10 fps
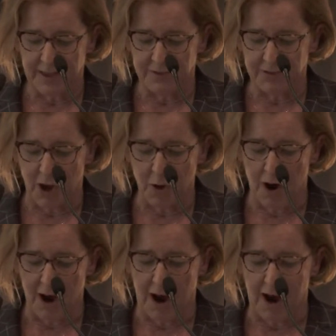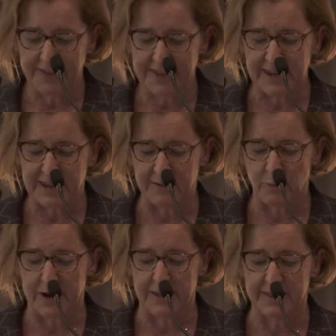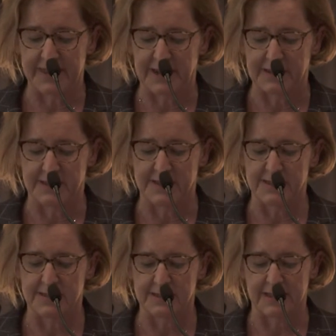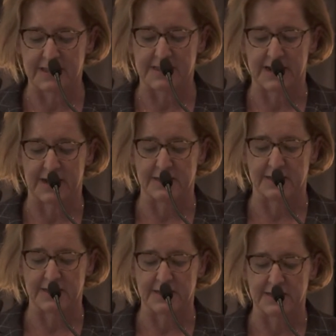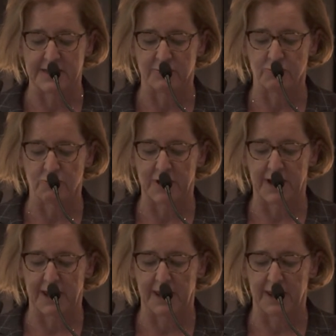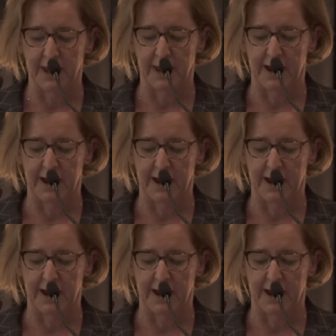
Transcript: So I think one of the things that this does is it really...